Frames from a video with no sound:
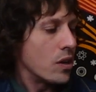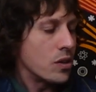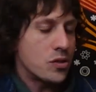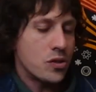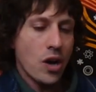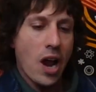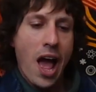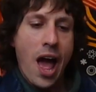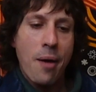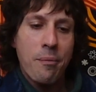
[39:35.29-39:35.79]

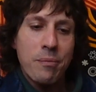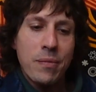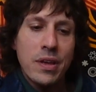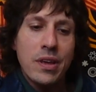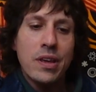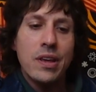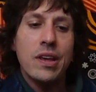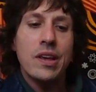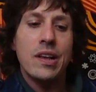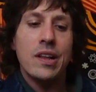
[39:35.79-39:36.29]
Drop
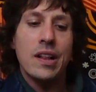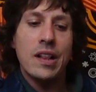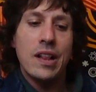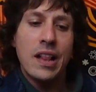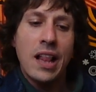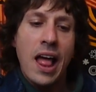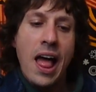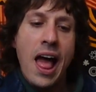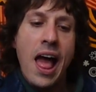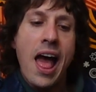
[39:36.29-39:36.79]
me a
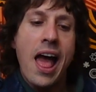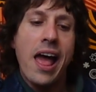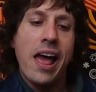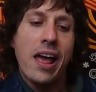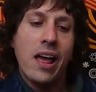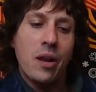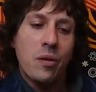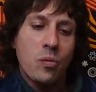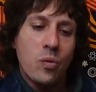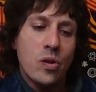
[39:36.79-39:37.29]

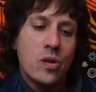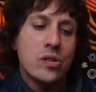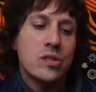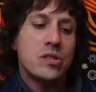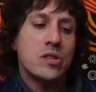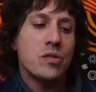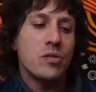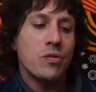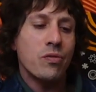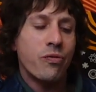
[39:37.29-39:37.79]
line
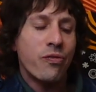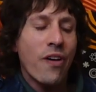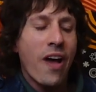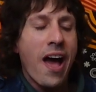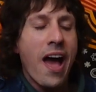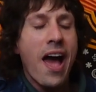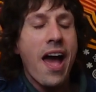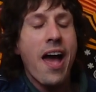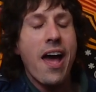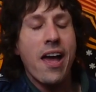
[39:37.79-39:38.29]
once you
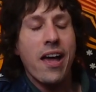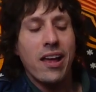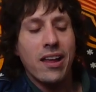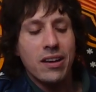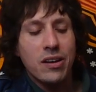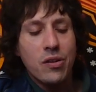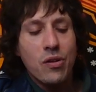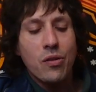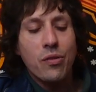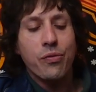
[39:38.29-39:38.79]
find
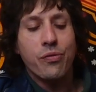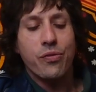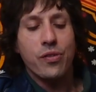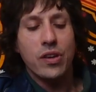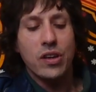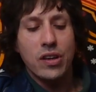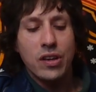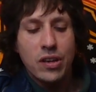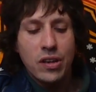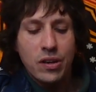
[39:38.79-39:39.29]
your
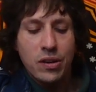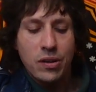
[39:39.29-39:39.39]
feet.